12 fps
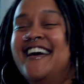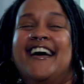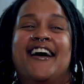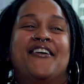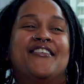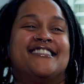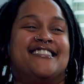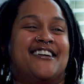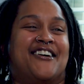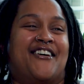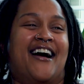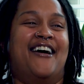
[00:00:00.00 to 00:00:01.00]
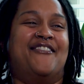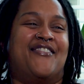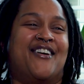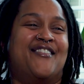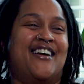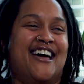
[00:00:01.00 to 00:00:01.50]
It was a great
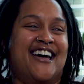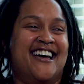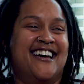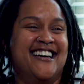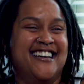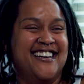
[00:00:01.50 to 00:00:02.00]
for me.